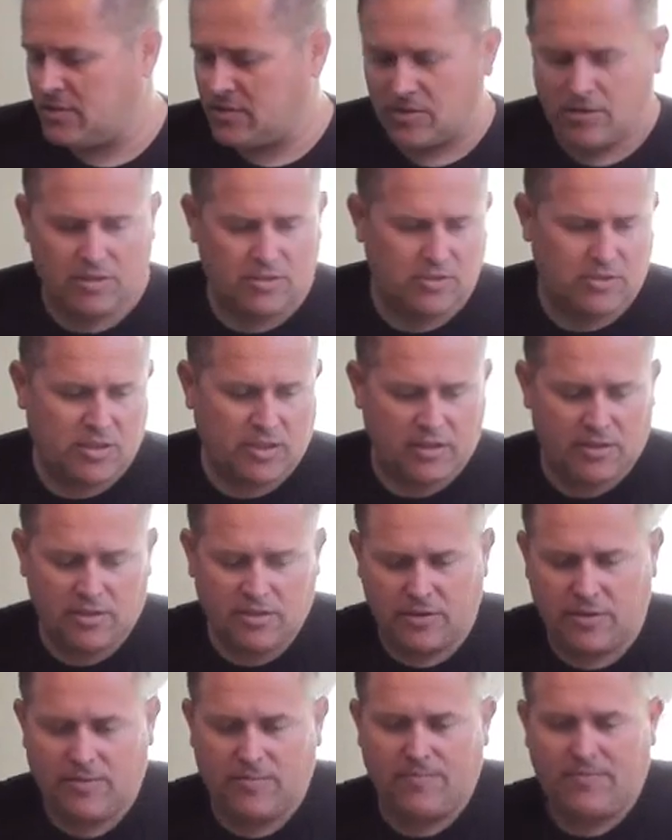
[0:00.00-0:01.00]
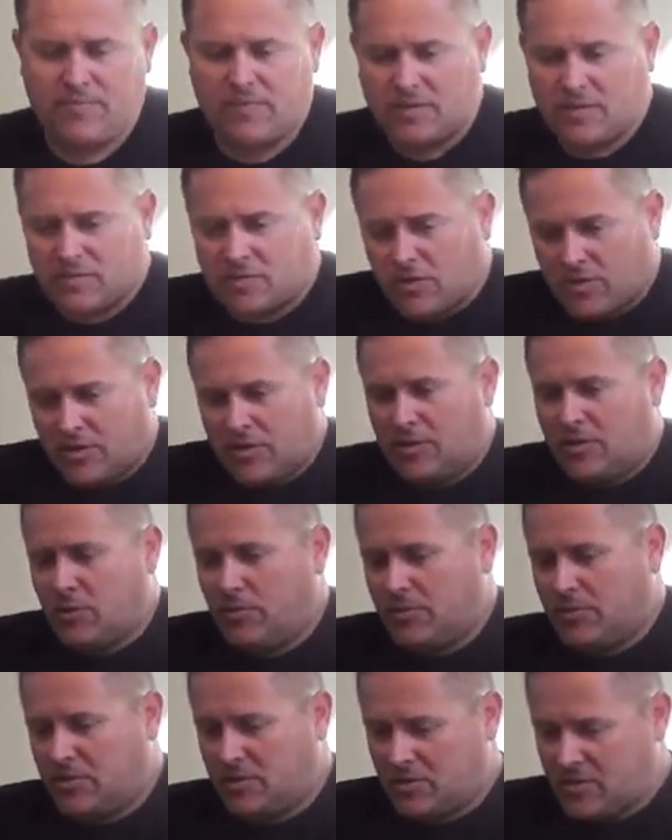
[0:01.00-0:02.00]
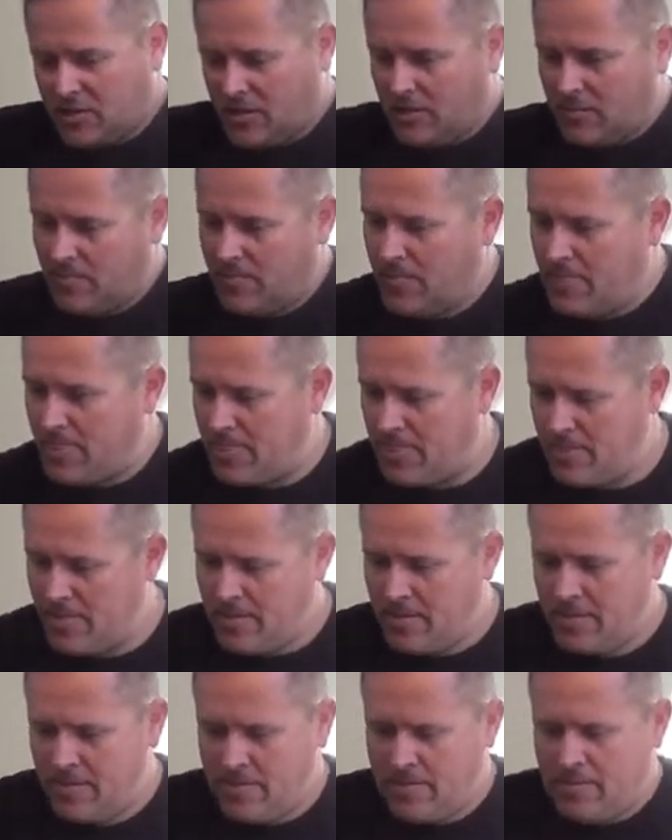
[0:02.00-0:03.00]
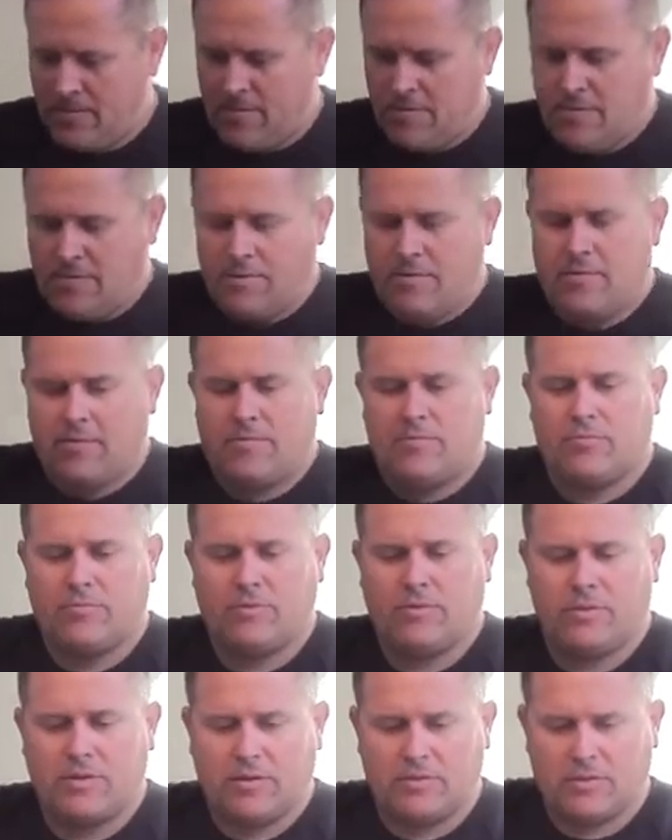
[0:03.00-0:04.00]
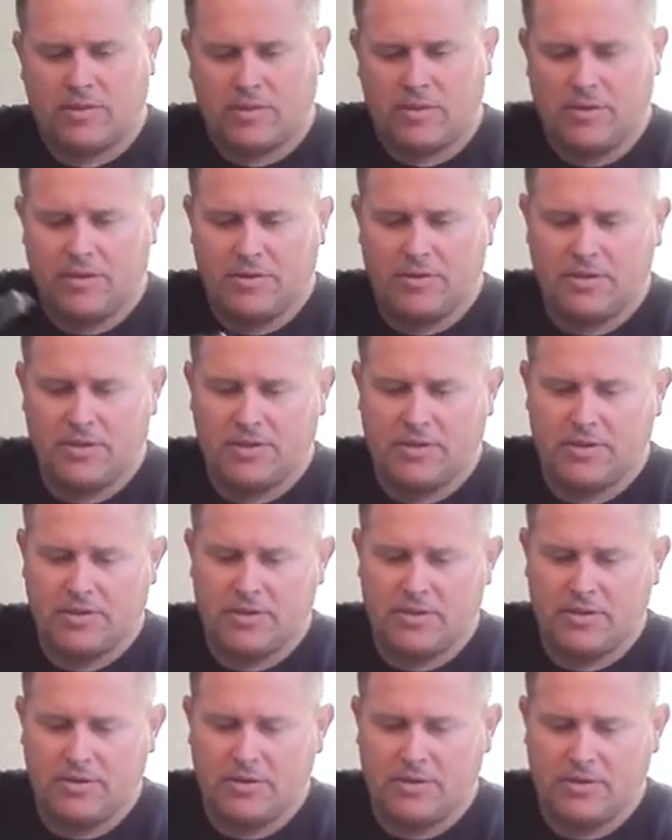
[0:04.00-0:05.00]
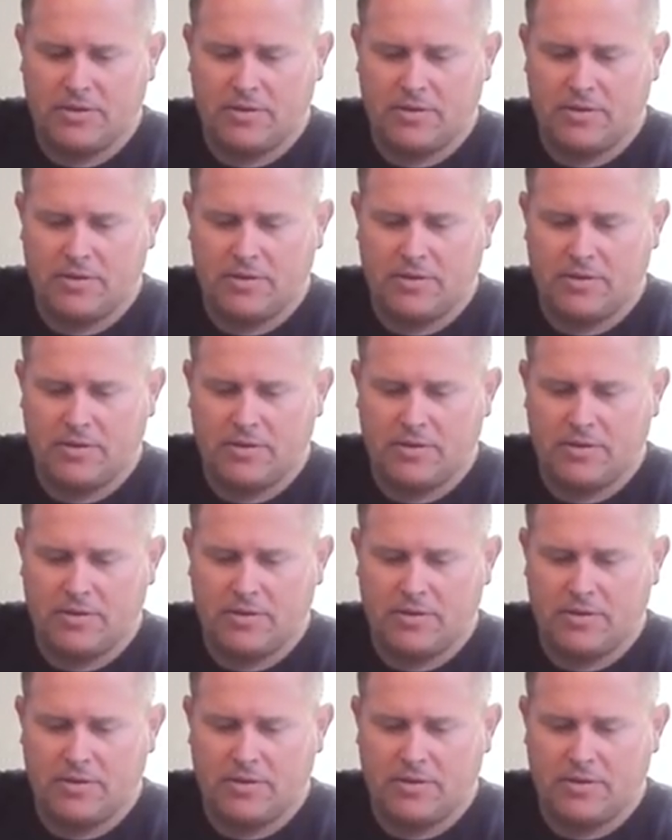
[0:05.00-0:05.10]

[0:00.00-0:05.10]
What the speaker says: So let's take a look. Let's go ahead and open this up. Pull out the cutter here.